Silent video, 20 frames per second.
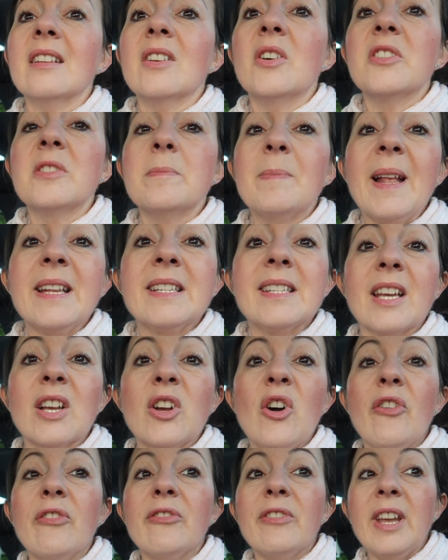contemplating
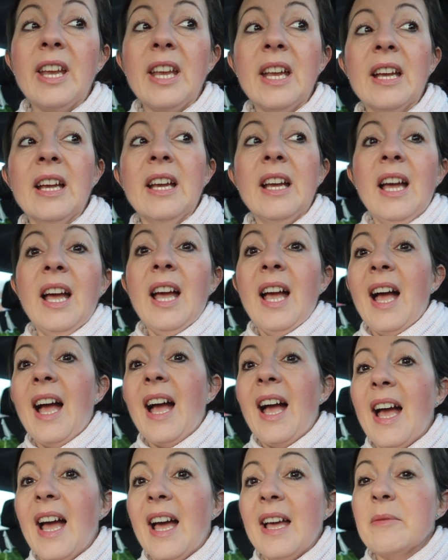coffee.
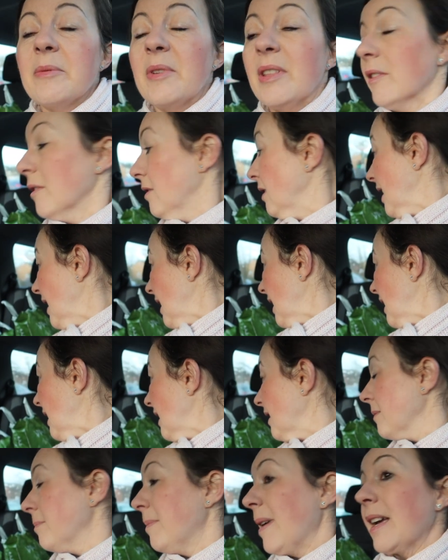And we thought, oh,
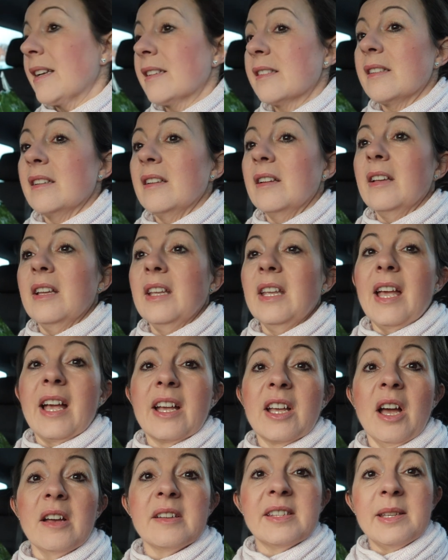cozy bags. morning, yeah,
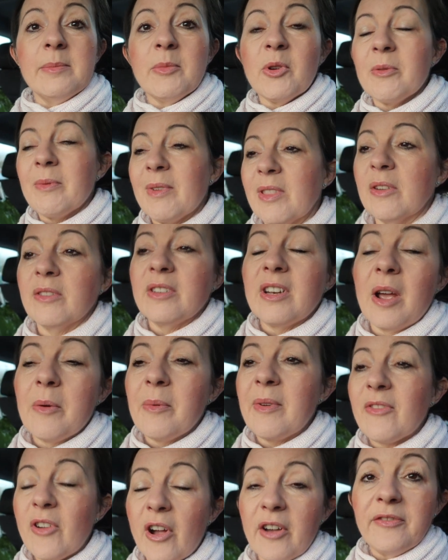we? cozy morning. We thought, no,
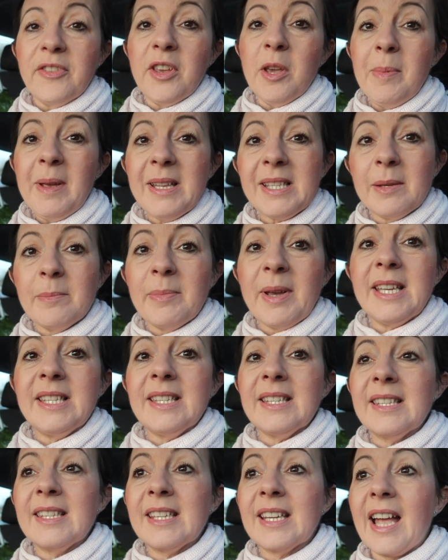we've got a few bits and
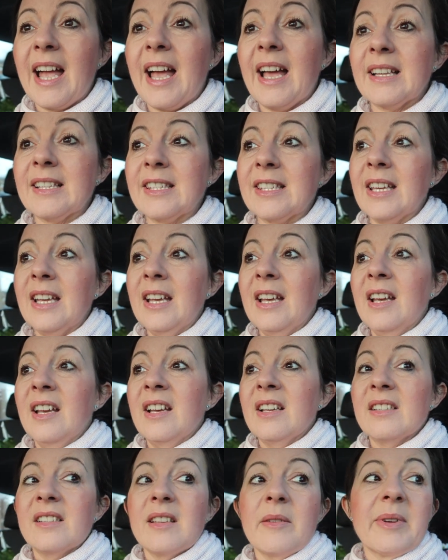pieces to get,
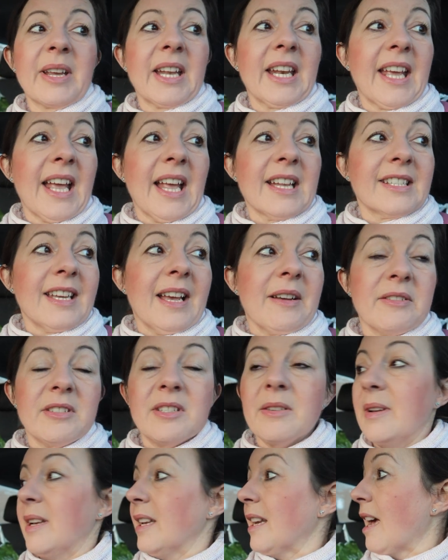so we're going to get out and
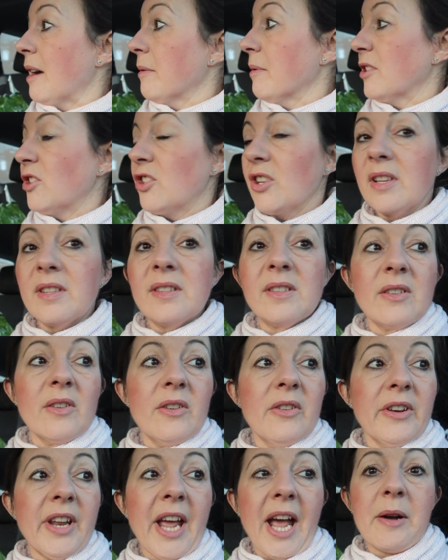do it now. We're just
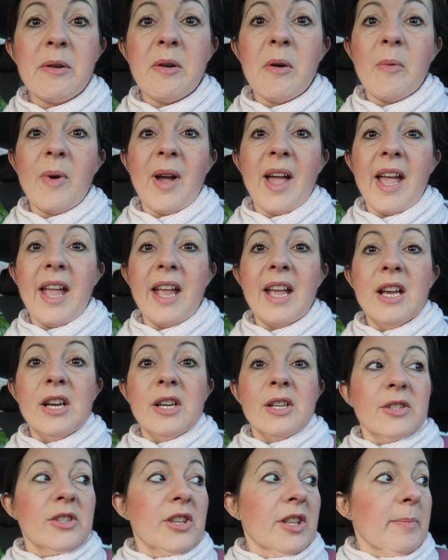on our way
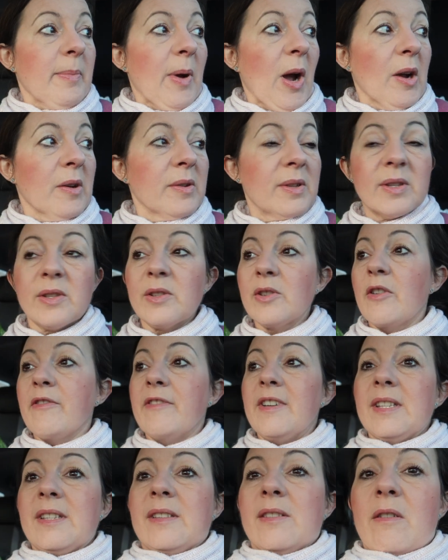to the post
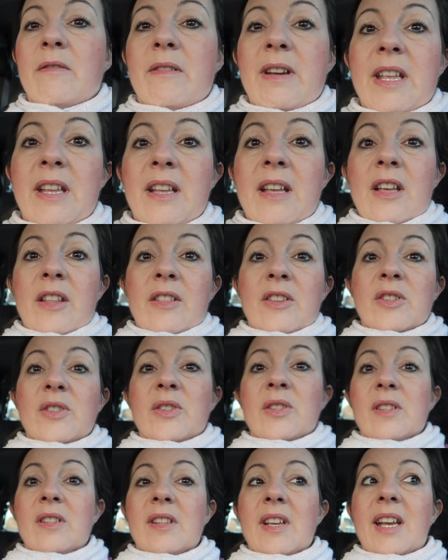office. Sorry, no,
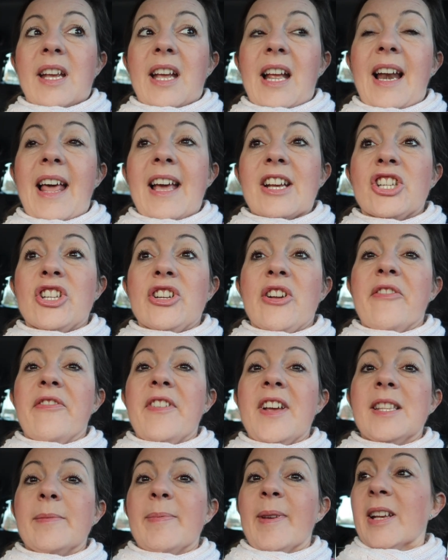no, the right. collection
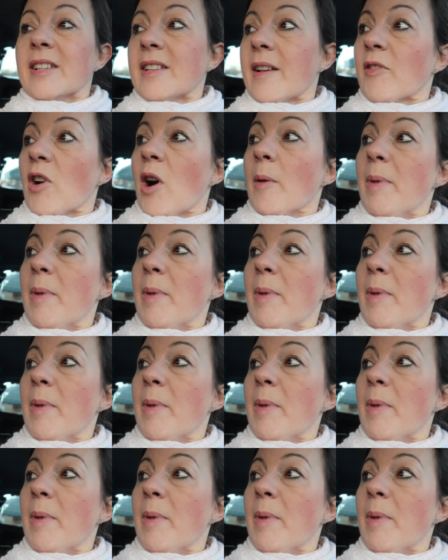office because I've got